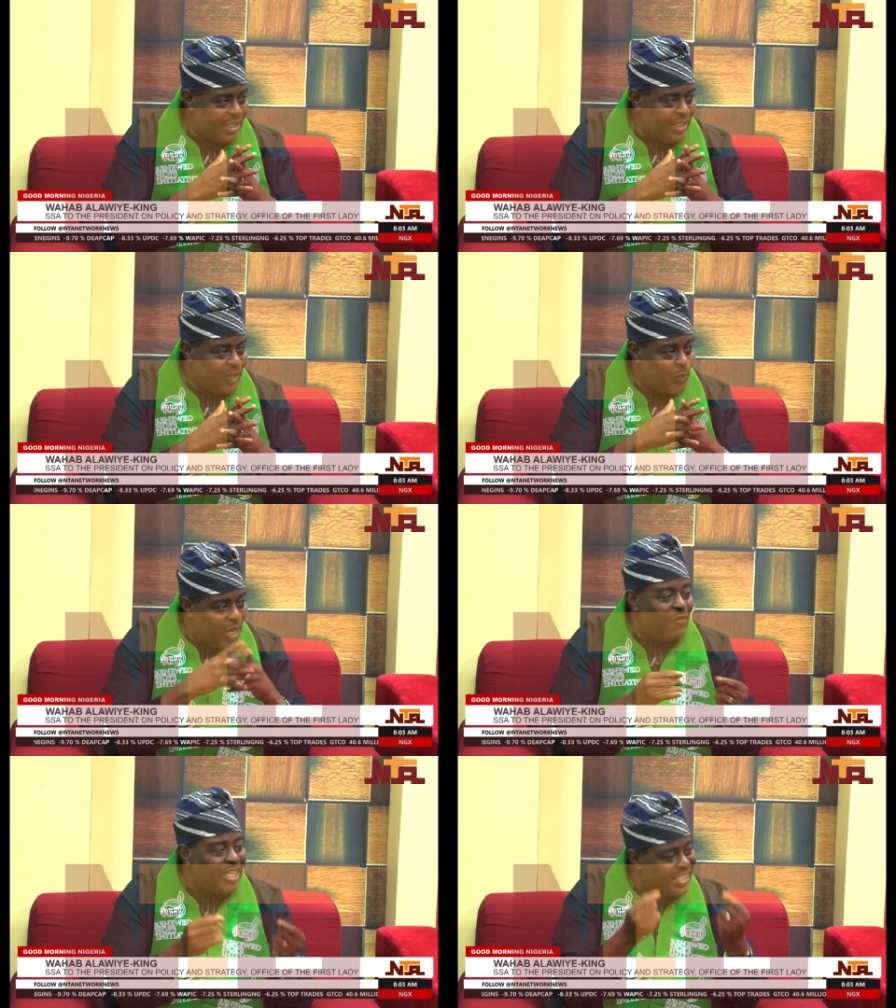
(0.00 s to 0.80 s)
We
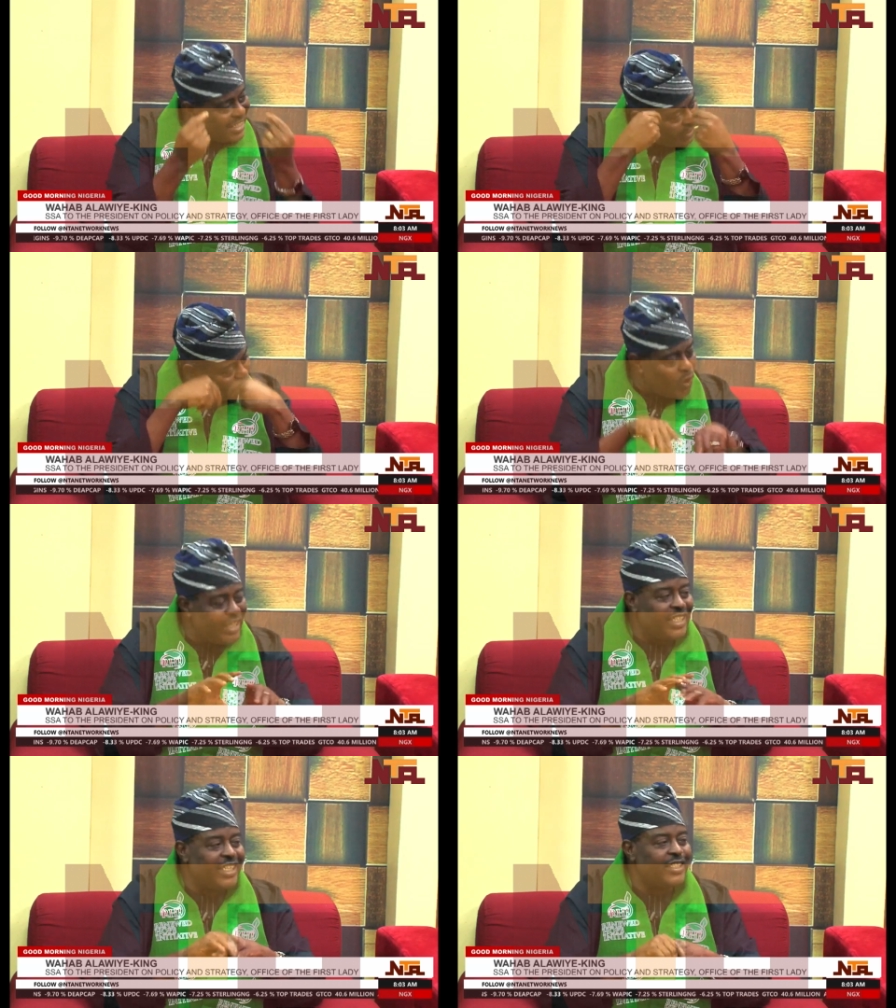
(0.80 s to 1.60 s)
have the state
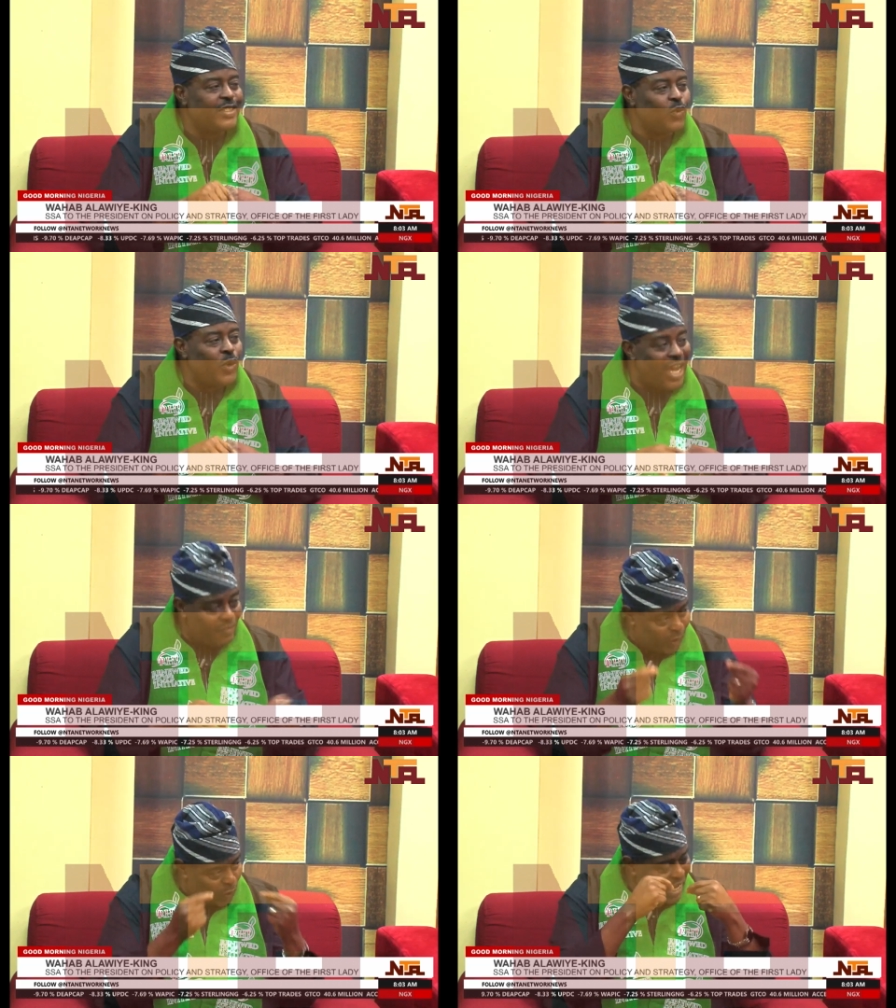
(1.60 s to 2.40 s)
coordinator. We have
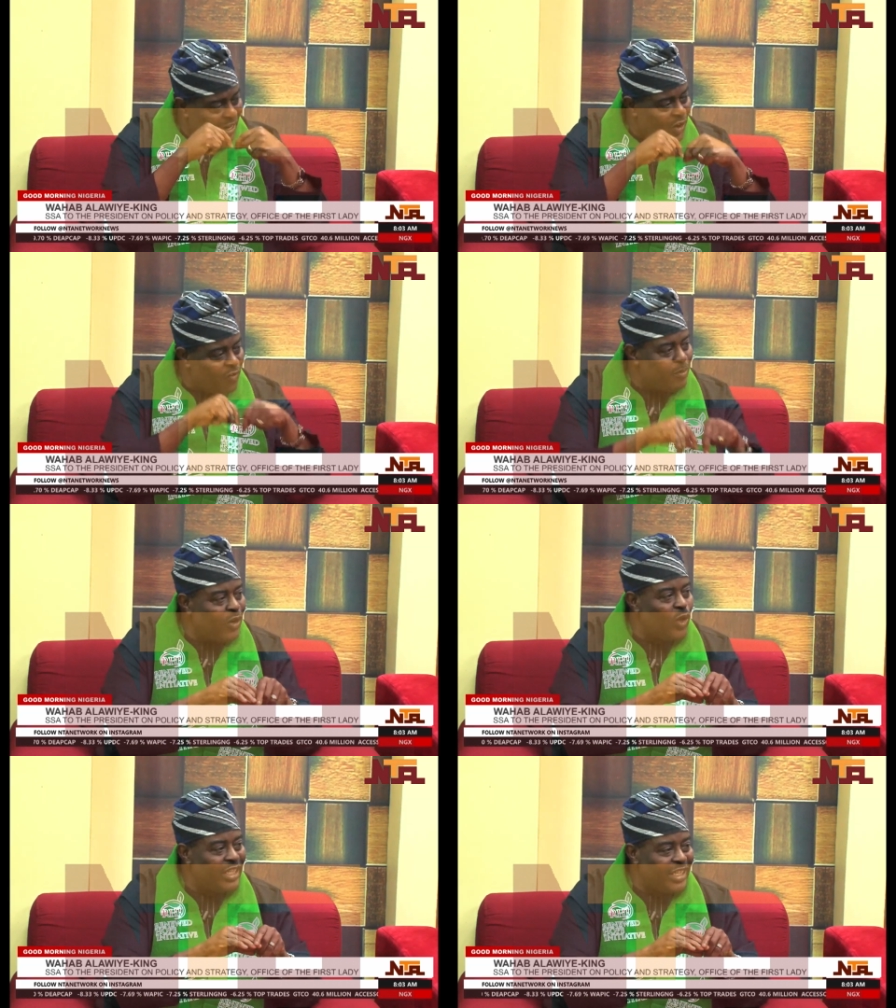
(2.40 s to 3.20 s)
the local government
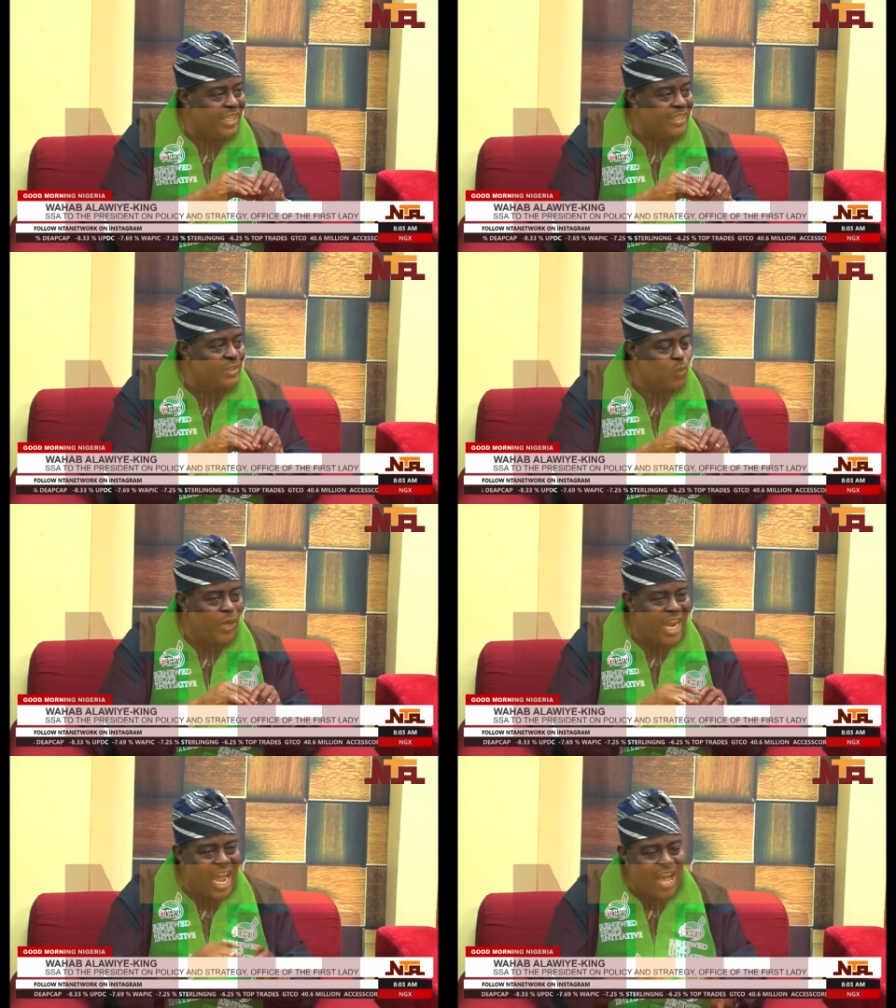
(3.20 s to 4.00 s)
coordinators.
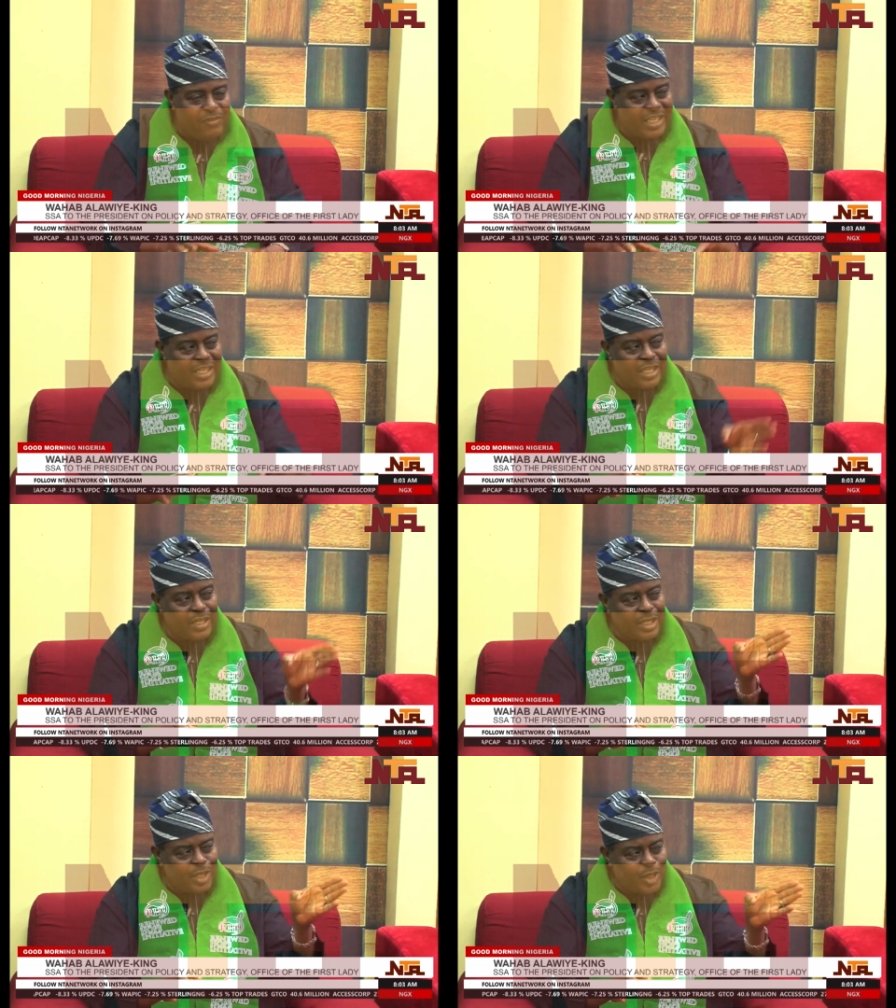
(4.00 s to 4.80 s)
We have the
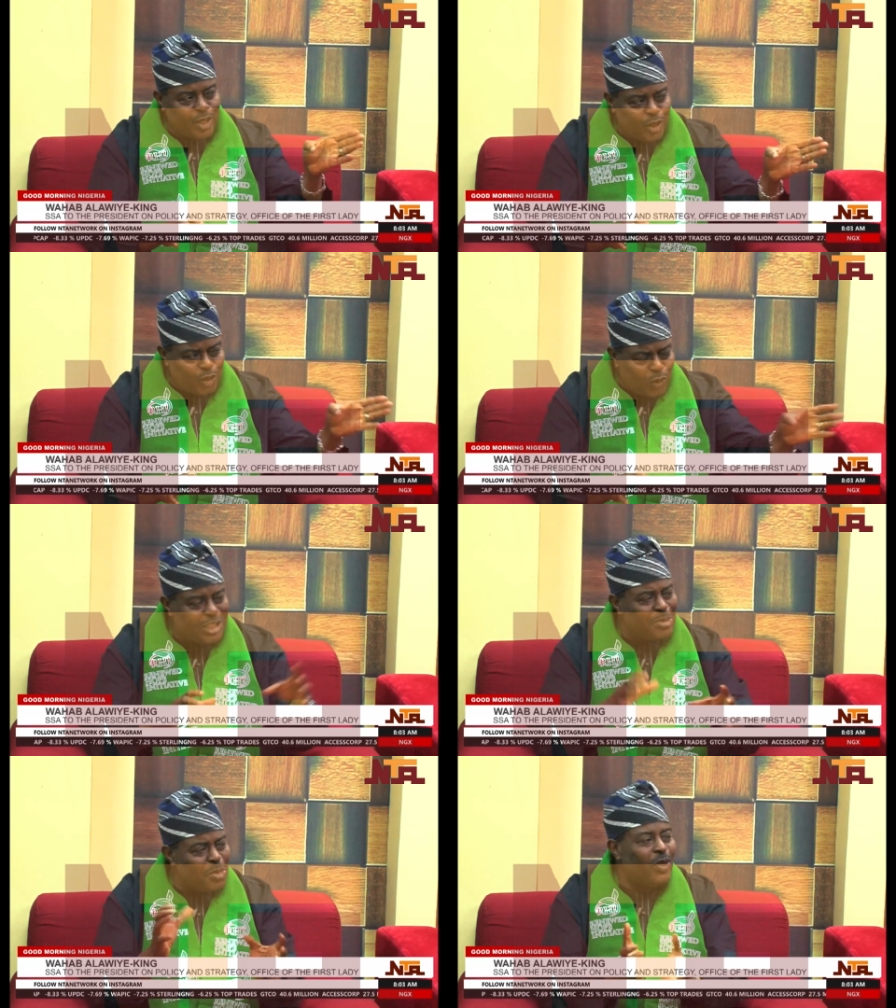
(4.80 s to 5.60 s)

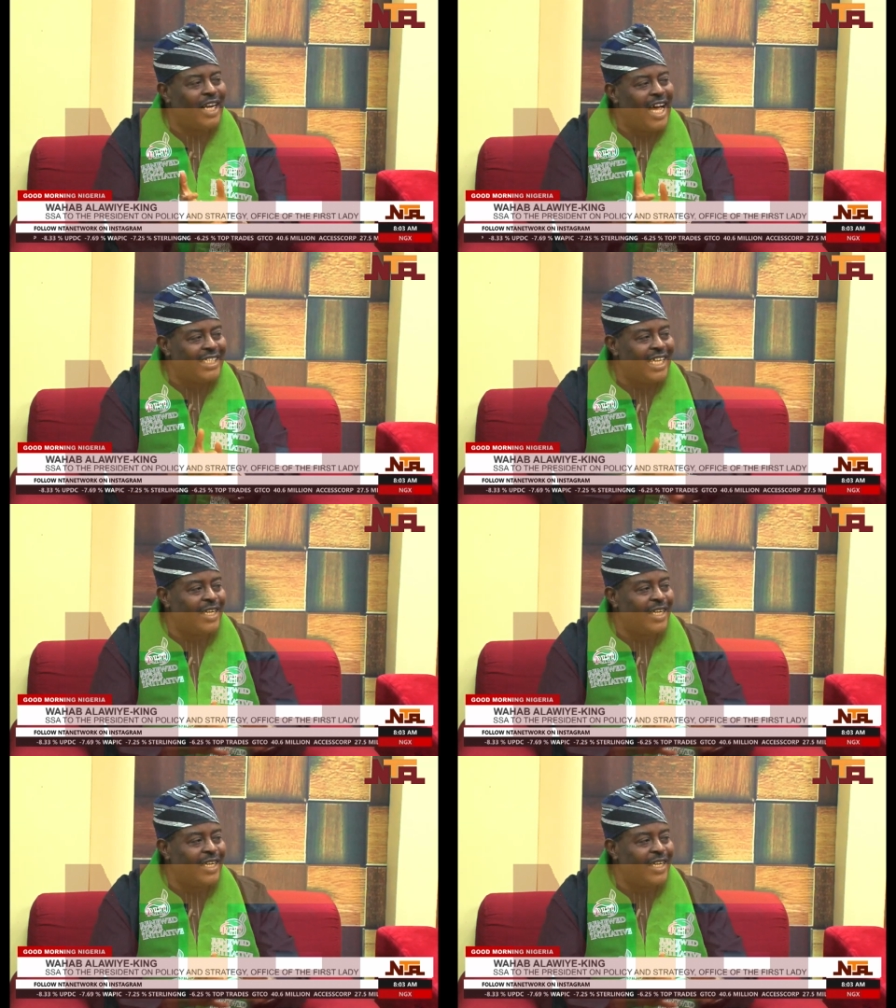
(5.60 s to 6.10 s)
social mobilizer, and